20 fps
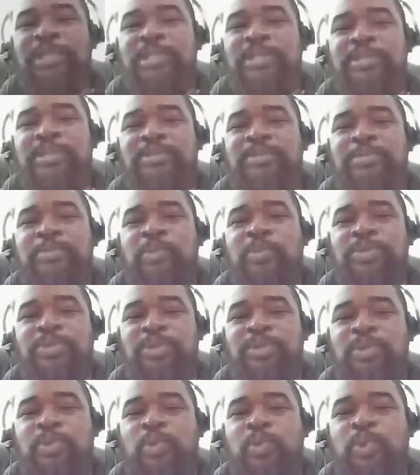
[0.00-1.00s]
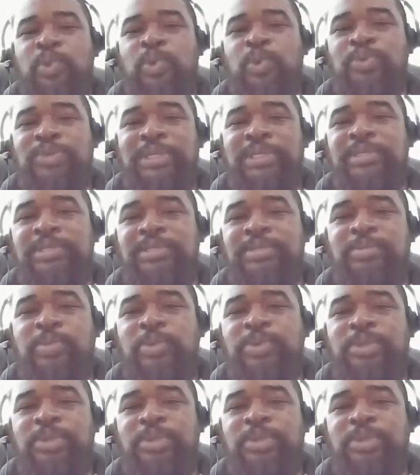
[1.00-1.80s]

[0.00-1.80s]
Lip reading: on what it is supposed to do, knows what it is